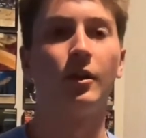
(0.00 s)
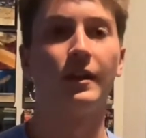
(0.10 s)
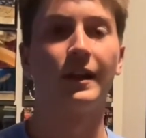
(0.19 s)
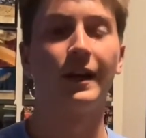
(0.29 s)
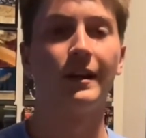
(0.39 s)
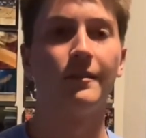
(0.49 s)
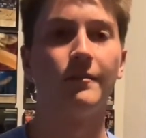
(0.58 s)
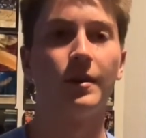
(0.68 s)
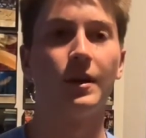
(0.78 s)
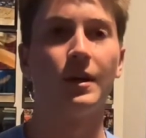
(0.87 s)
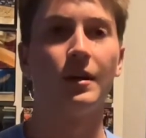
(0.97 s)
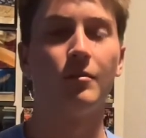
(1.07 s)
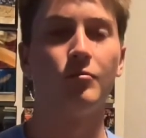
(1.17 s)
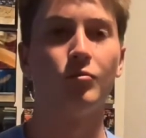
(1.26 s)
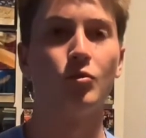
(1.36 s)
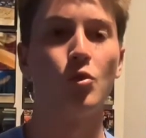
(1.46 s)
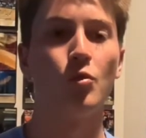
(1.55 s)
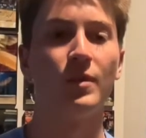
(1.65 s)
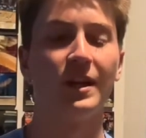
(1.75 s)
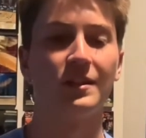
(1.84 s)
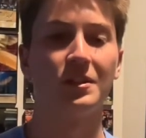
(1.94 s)
kind of room
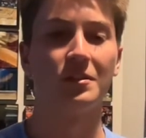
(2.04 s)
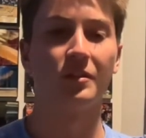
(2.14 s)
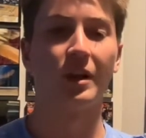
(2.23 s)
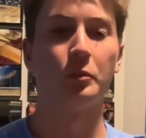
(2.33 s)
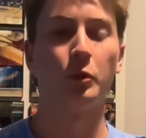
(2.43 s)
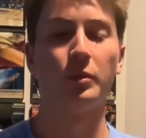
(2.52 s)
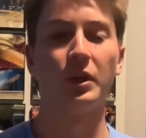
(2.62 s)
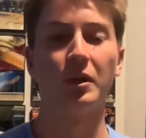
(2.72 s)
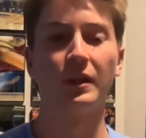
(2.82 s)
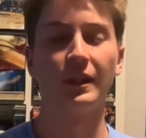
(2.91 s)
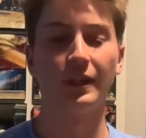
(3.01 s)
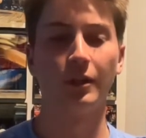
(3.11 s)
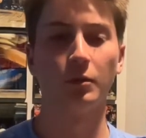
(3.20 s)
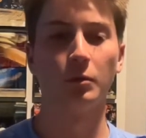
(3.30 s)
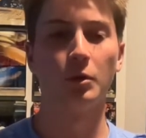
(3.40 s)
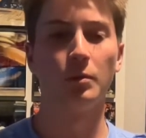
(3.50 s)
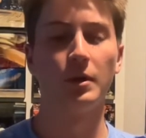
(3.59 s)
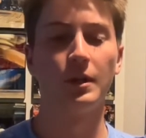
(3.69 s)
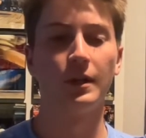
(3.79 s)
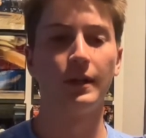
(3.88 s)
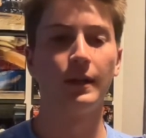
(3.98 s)
next year is a lot more barren than the other room.
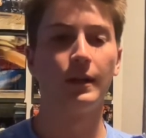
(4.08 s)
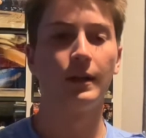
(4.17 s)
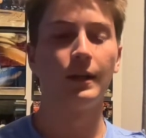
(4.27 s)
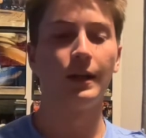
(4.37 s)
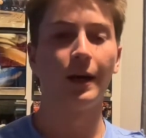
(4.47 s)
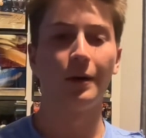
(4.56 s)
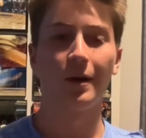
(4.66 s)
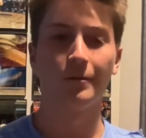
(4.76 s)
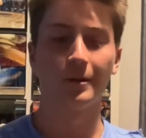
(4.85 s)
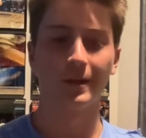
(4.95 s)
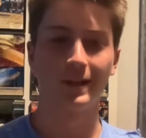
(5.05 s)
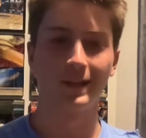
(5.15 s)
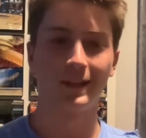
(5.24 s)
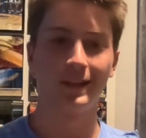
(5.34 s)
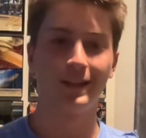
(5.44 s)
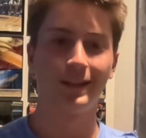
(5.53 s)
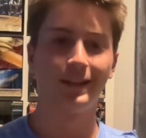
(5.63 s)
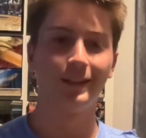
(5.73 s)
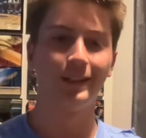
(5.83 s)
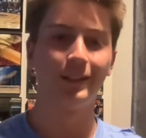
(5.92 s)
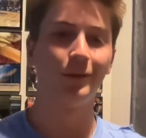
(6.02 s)
However,
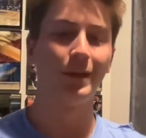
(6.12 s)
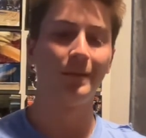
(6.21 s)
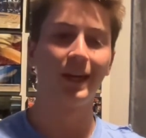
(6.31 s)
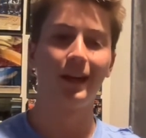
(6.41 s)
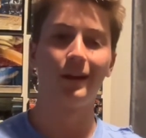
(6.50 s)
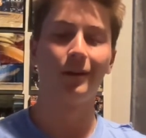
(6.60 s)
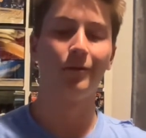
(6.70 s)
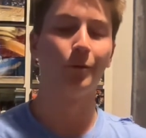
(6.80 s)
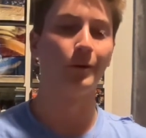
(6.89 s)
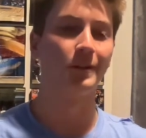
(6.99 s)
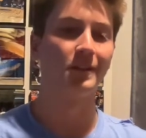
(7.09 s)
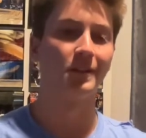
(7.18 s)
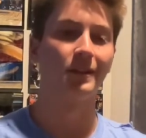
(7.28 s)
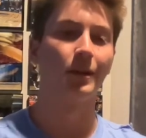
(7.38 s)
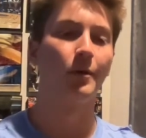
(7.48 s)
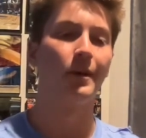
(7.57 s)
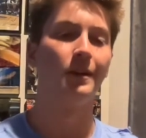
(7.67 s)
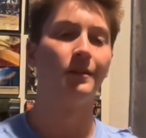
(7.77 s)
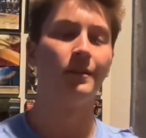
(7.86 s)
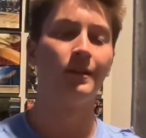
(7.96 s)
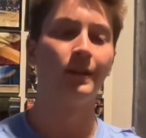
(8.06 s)
Notre Dame can't afford to just go in
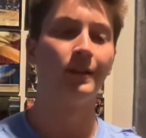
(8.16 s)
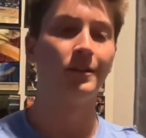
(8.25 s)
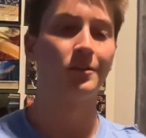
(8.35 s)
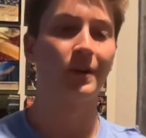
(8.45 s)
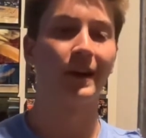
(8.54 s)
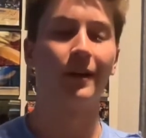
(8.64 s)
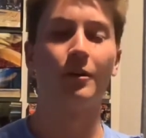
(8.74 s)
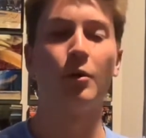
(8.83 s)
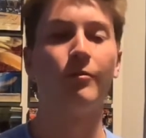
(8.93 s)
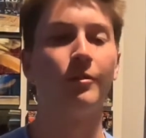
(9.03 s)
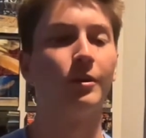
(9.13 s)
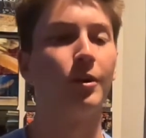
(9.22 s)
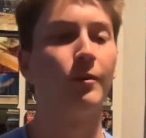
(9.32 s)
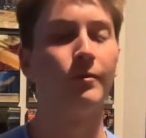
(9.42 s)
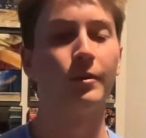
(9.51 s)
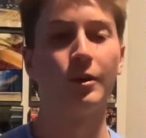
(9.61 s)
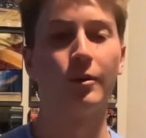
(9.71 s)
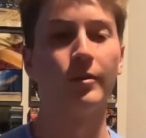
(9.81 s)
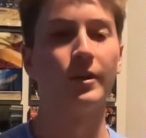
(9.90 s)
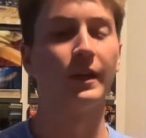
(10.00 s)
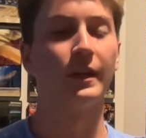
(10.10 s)
and strike out over and over and over
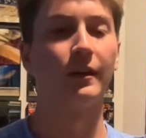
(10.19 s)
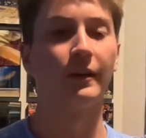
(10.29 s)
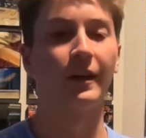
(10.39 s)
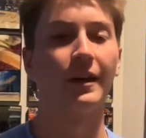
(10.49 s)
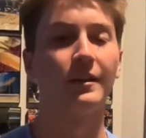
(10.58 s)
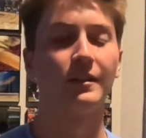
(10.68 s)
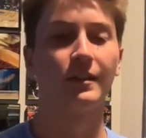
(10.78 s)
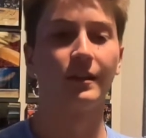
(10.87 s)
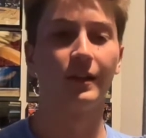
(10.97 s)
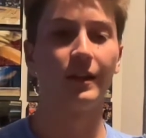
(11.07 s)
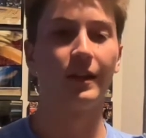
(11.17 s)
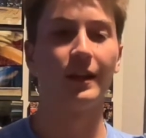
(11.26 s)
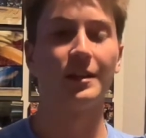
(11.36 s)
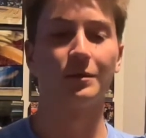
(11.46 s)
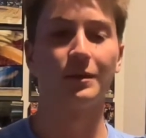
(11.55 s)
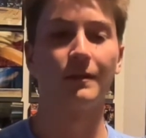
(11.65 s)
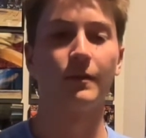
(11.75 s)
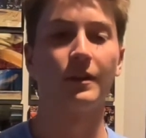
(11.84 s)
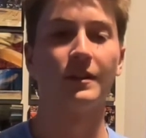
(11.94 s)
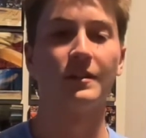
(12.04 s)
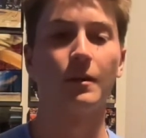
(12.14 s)
again on guys. And that's what they've done
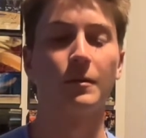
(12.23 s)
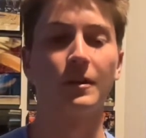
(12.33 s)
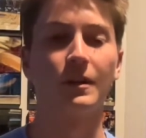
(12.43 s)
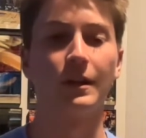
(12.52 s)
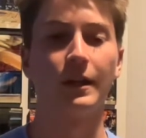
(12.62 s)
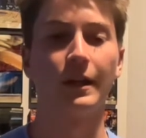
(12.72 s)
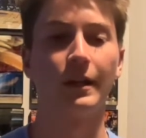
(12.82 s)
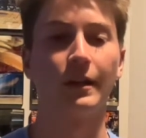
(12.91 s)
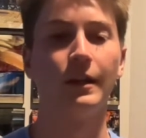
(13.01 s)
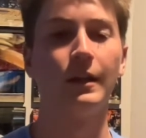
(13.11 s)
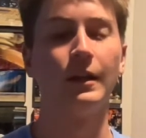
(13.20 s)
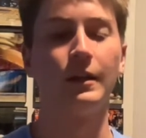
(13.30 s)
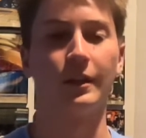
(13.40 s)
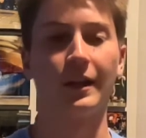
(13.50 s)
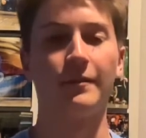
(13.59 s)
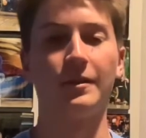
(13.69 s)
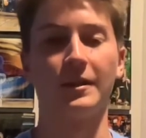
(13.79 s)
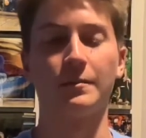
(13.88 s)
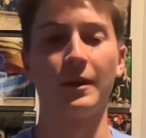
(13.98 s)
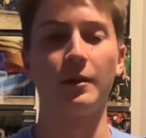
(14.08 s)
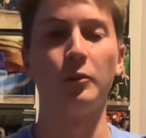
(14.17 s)
this summer. And they're going to have to
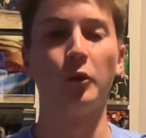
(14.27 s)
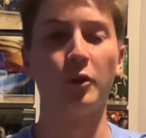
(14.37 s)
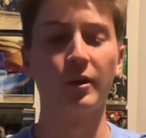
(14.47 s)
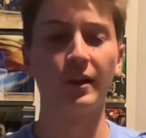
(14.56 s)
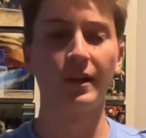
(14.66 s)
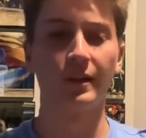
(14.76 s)
expand the board